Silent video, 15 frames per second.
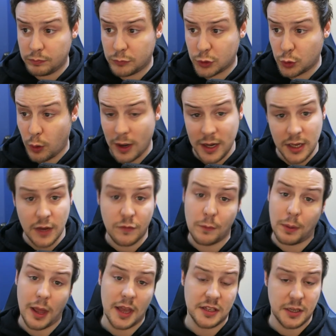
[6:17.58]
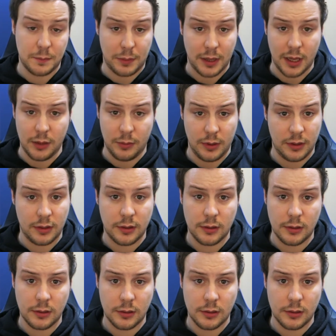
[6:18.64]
20 different players you'd played with.